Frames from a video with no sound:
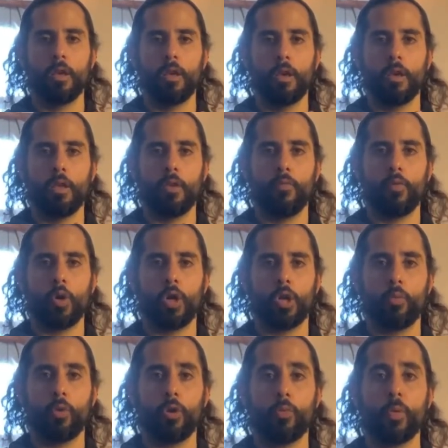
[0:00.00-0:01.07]
And you've gone in
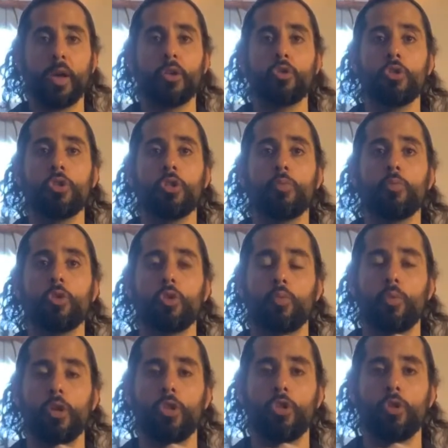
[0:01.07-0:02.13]
one direction, so we'll
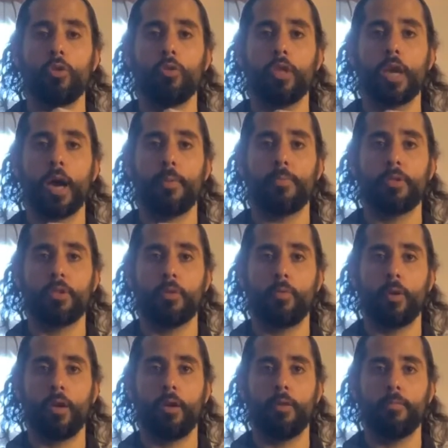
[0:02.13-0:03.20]
switch and go the opposite
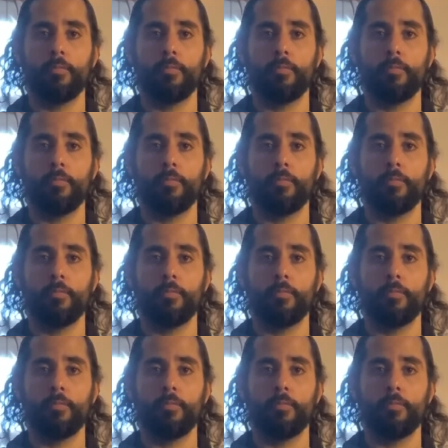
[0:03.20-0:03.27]
way.